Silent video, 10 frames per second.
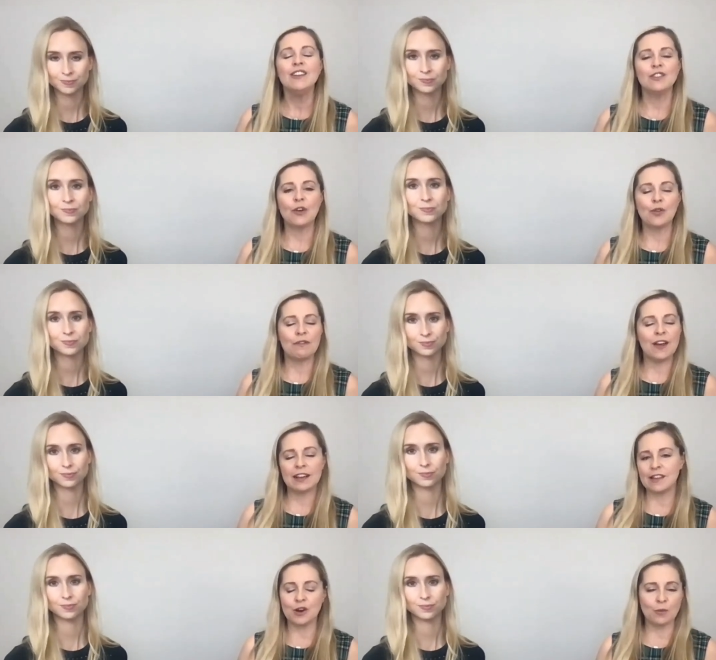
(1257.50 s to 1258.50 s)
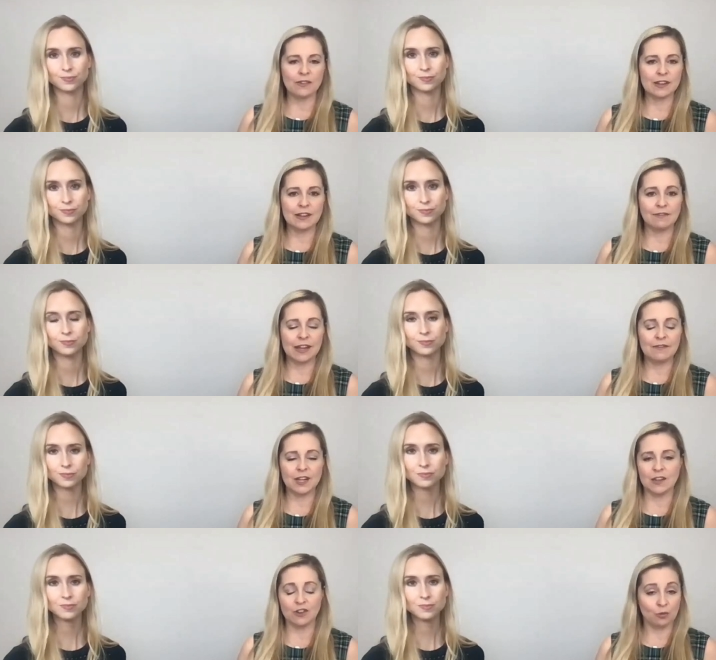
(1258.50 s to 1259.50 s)
Speaker 1: So, the fact that it wasn't even
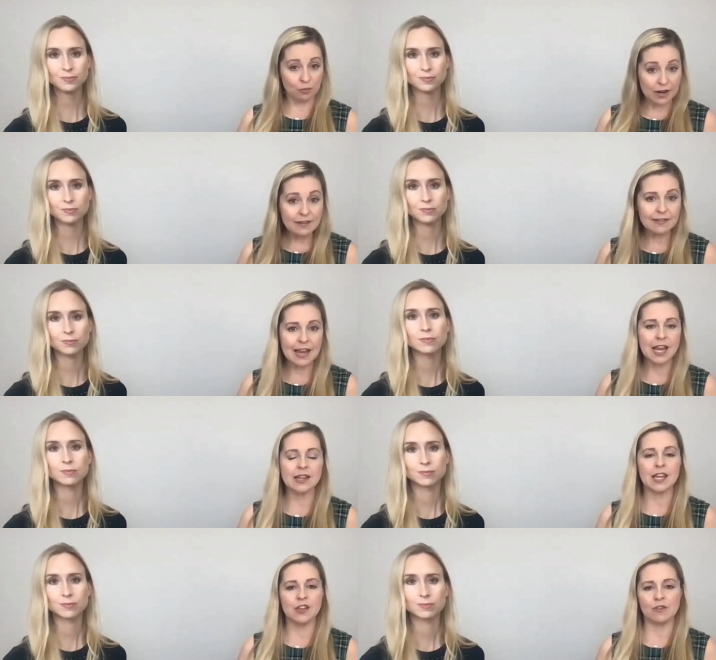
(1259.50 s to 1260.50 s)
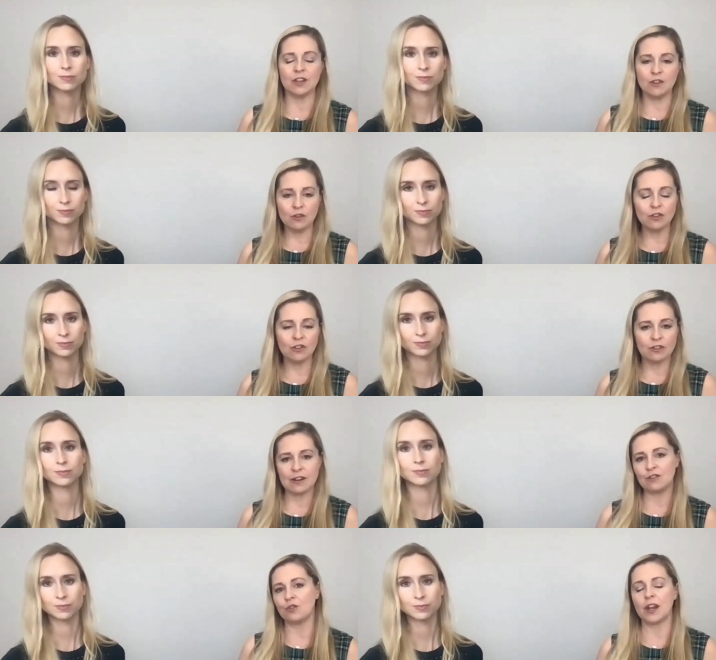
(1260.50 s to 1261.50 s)
until recent that you could use a
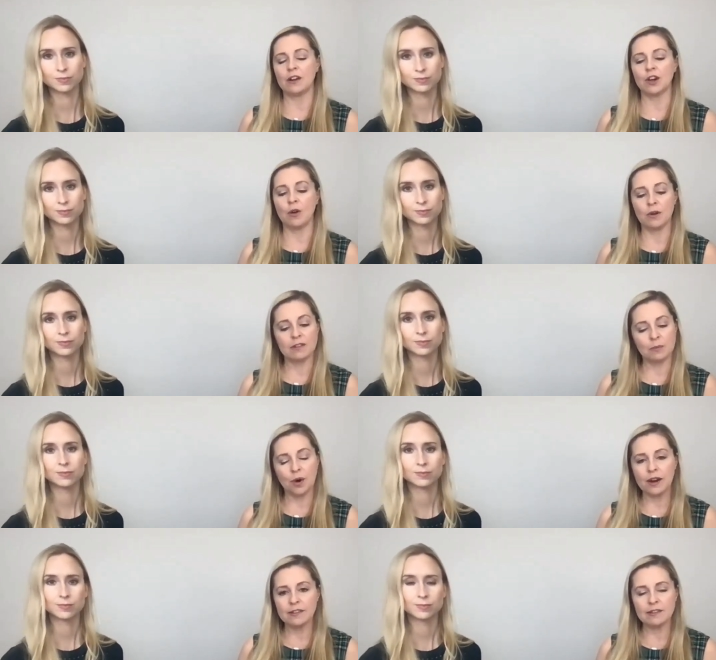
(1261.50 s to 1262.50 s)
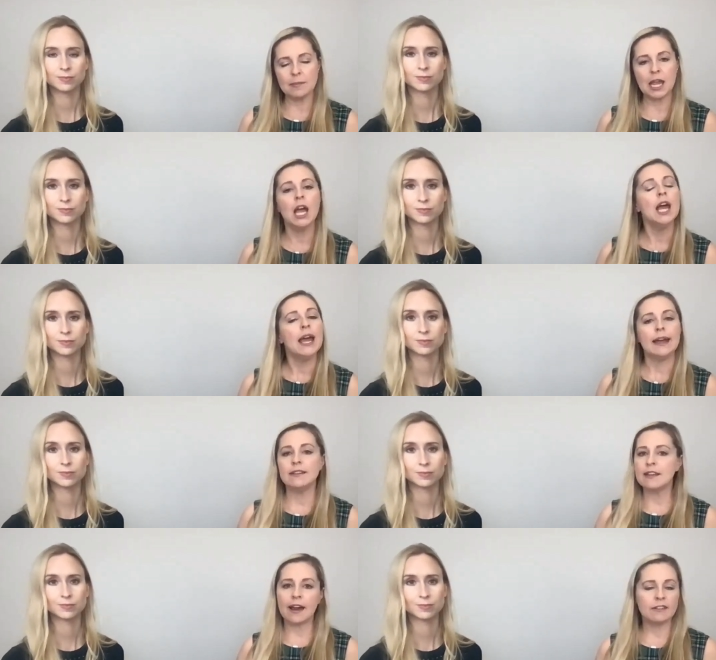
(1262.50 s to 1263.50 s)
gestational carrier always surprises me. In
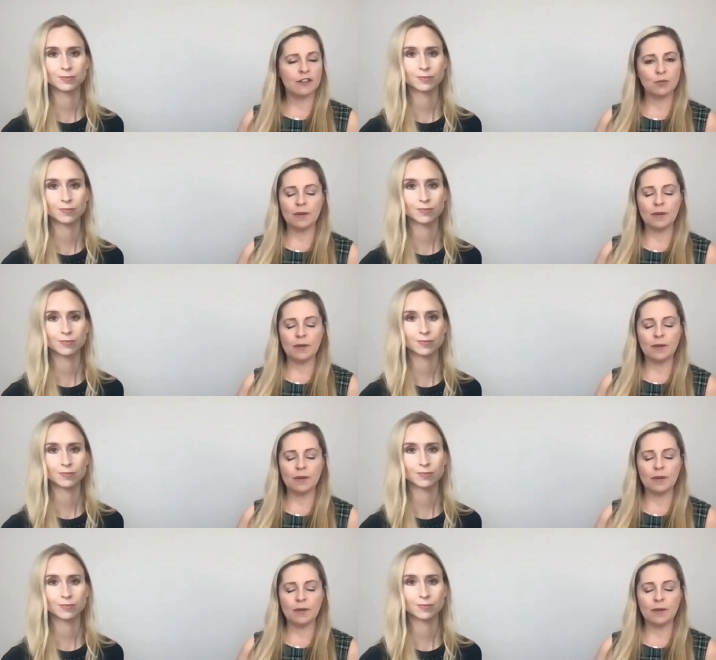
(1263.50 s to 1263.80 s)
Texas,